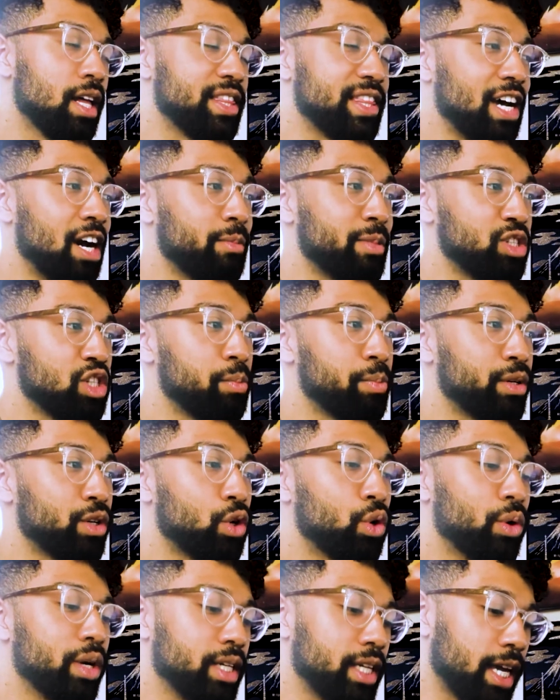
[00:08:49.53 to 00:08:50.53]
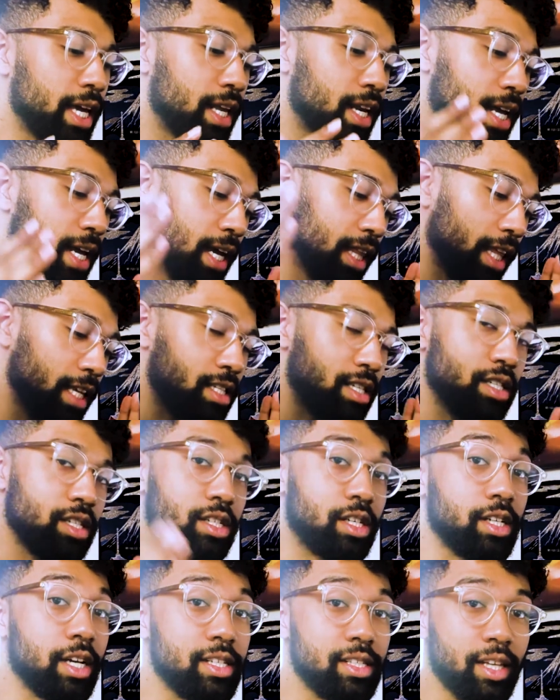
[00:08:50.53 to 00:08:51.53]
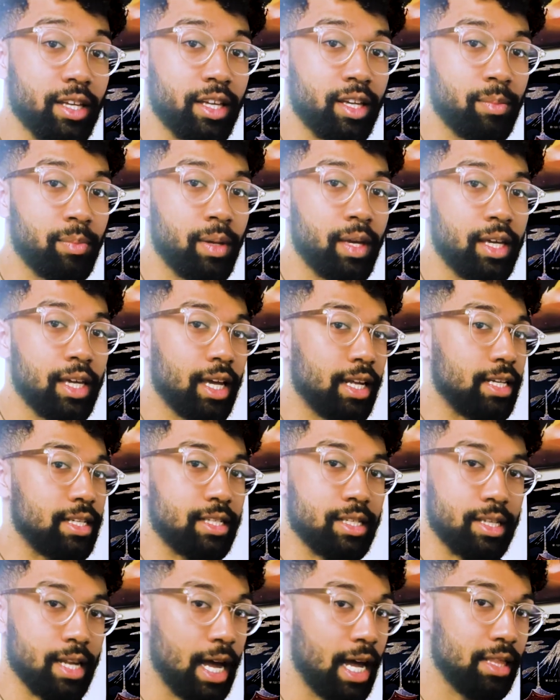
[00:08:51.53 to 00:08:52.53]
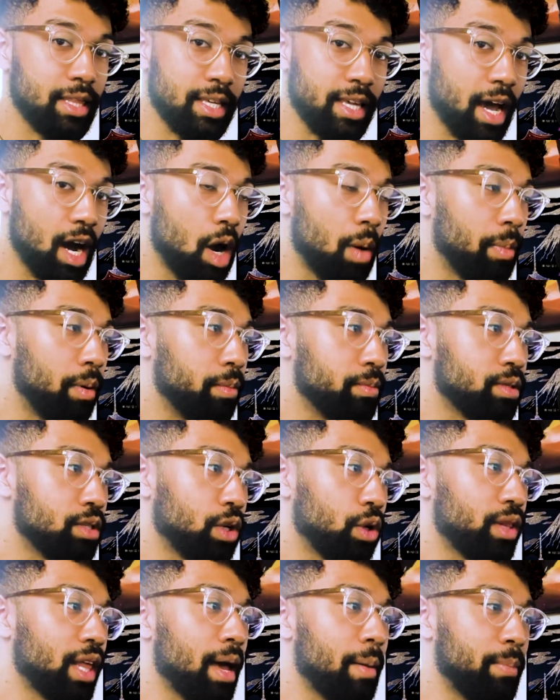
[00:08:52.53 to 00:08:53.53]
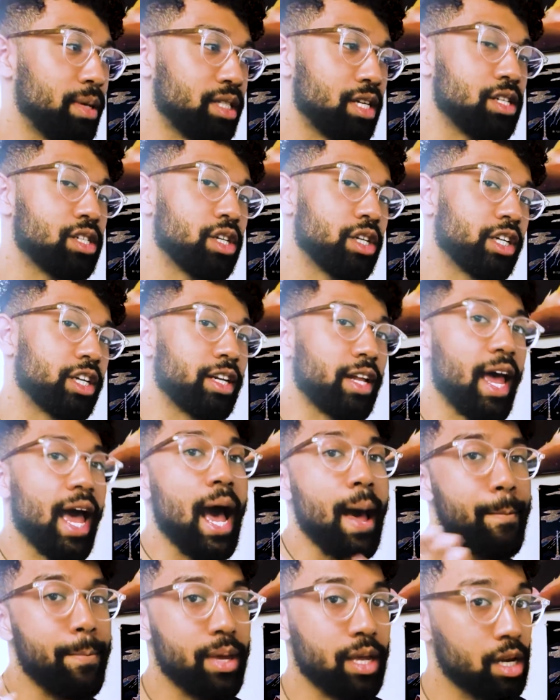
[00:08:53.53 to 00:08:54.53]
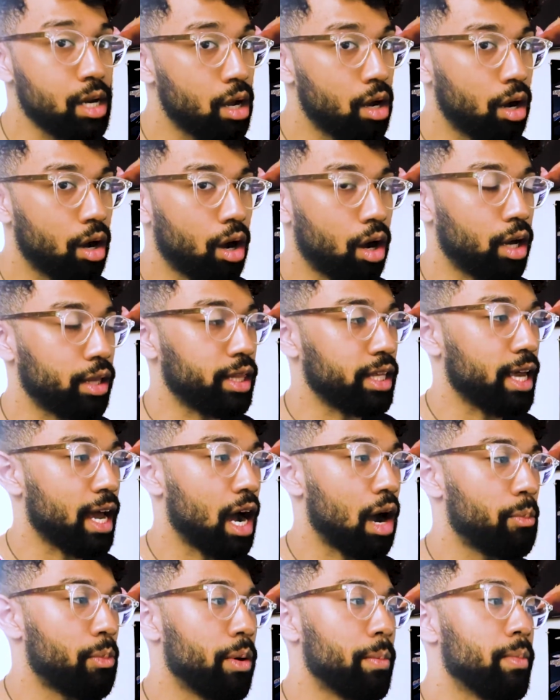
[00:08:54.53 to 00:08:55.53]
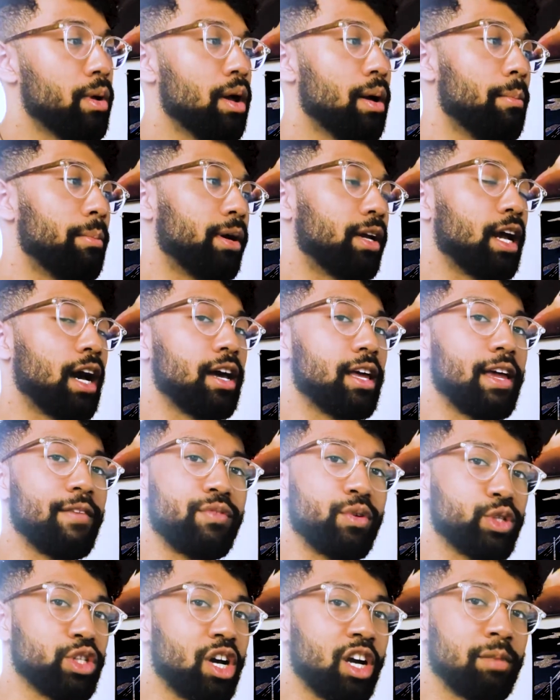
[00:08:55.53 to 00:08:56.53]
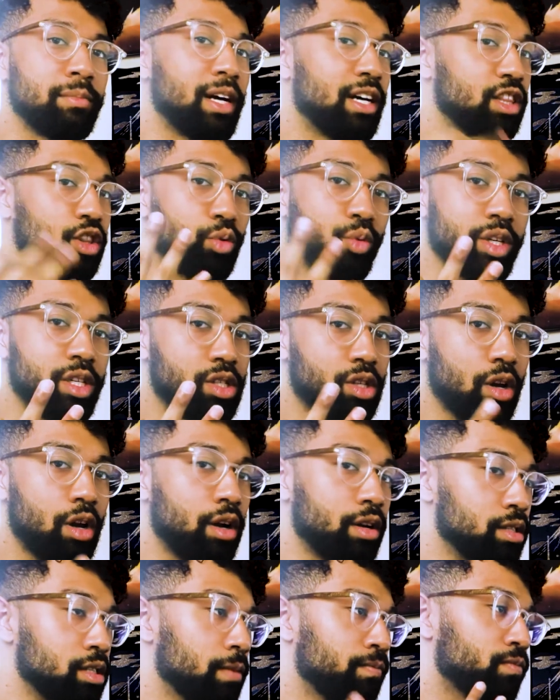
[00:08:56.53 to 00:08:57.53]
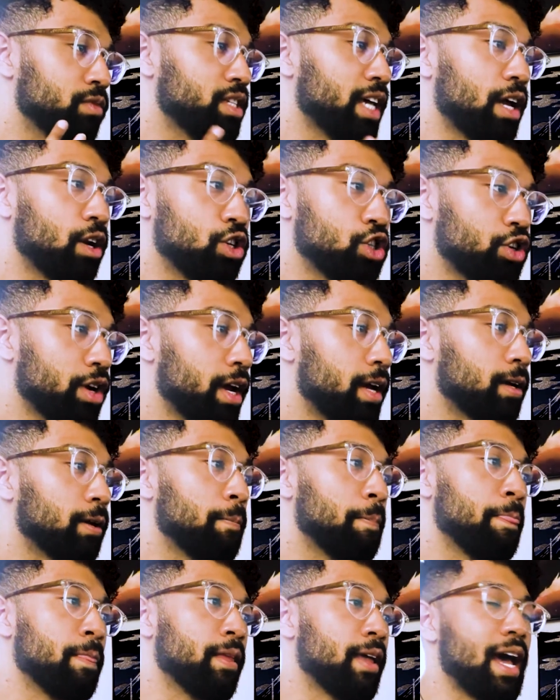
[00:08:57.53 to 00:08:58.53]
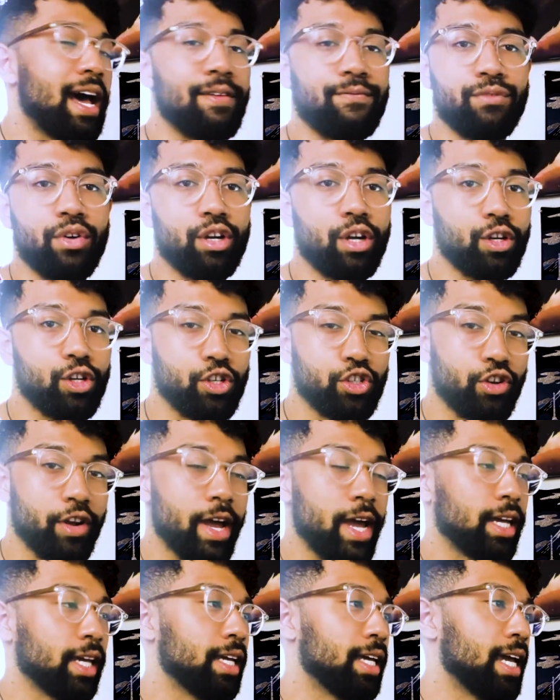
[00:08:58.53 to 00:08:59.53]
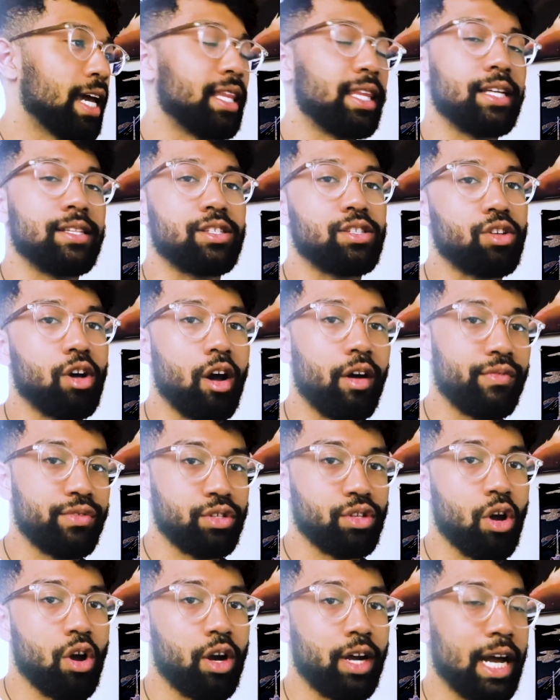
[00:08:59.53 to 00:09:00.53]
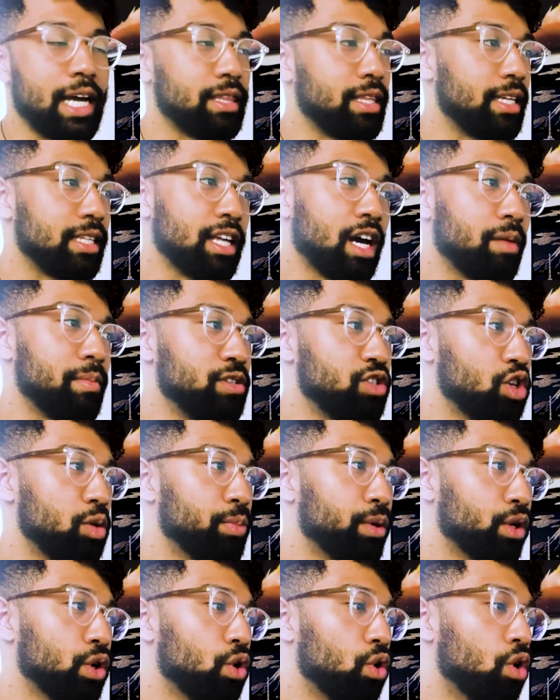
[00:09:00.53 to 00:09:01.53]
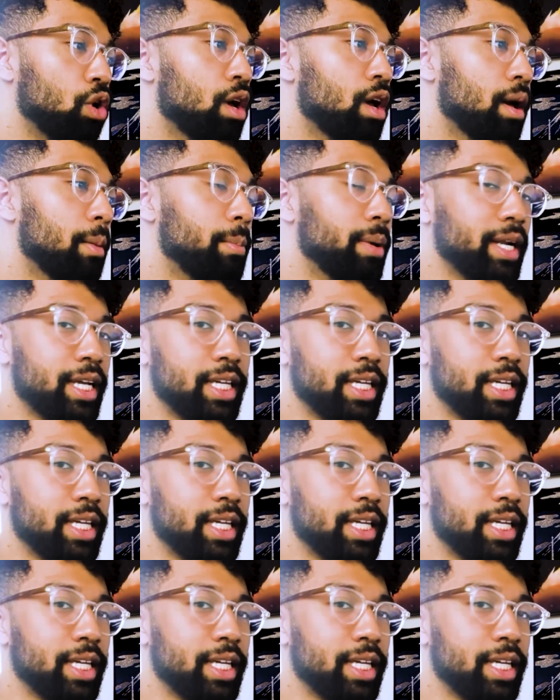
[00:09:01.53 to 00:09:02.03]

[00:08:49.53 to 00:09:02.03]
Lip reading: That would be super cool. Again, this is just the EP. It is not the album, so that potentially could happen on the album. But if they're talking about 3 songs, title track, have fun on the track, and then soft song, I think that'd be super cool. But